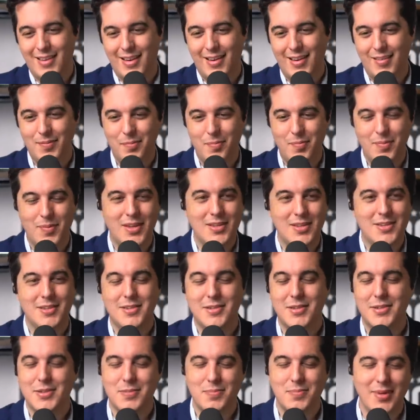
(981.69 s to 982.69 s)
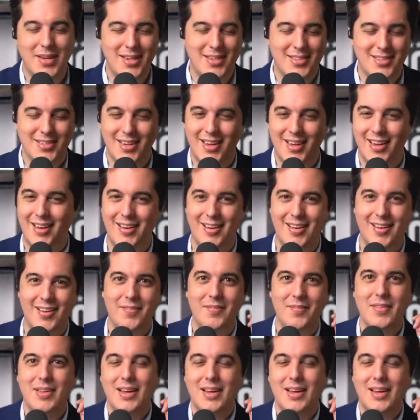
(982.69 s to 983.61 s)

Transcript: and this is just me saying it,